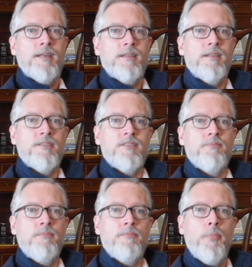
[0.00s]
there is a
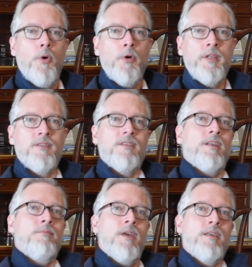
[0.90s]
point
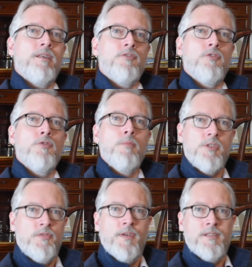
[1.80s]
in making too much
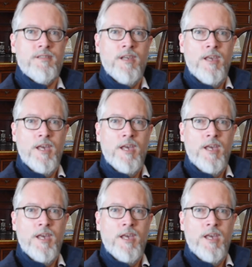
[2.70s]
fuss